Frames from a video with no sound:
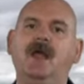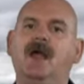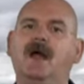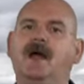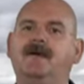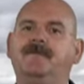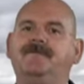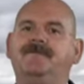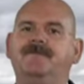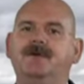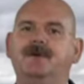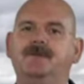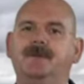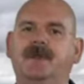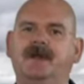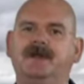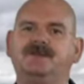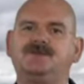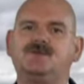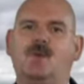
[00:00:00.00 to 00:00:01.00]
A few
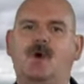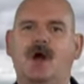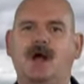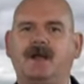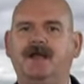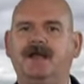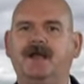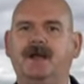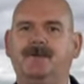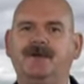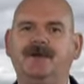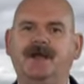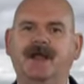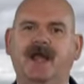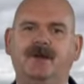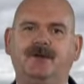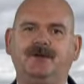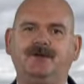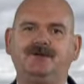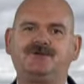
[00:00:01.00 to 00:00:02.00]
minutes walking up and
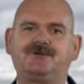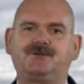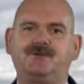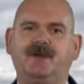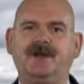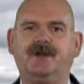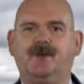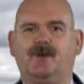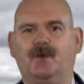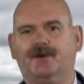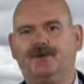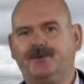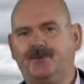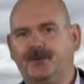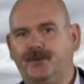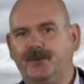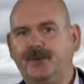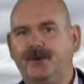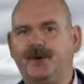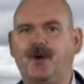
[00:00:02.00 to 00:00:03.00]
down your street or
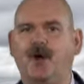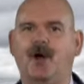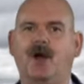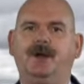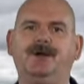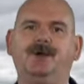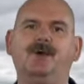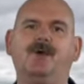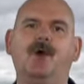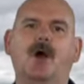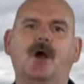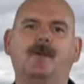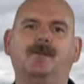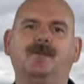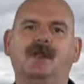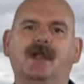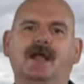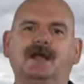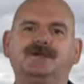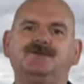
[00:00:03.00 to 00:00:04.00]
through your condo
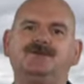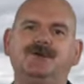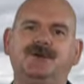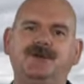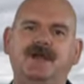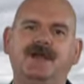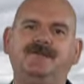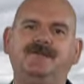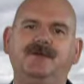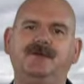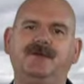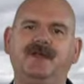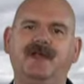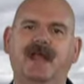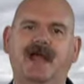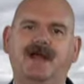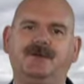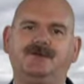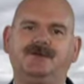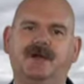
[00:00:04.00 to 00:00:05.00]
complex should give you the
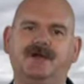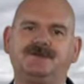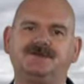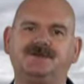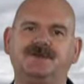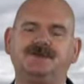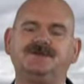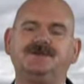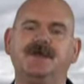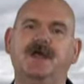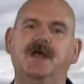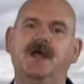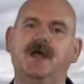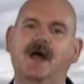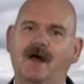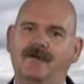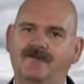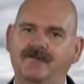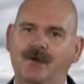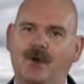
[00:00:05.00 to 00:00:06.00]
addresses
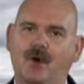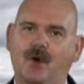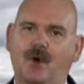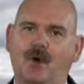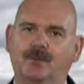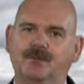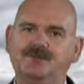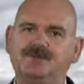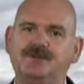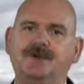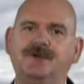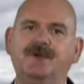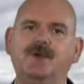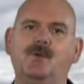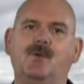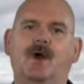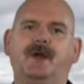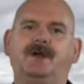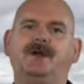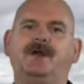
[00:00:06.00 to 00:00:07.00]
of the homes you
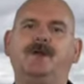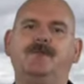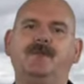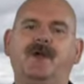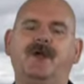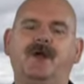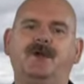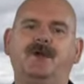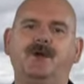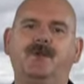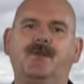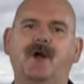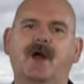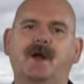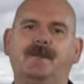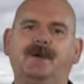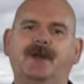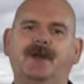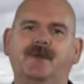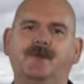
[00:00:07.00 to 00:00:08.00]
want to compare your
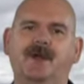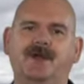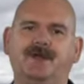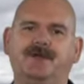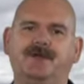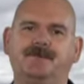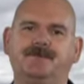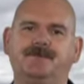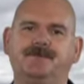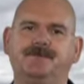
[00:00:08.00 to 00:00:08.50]
property with.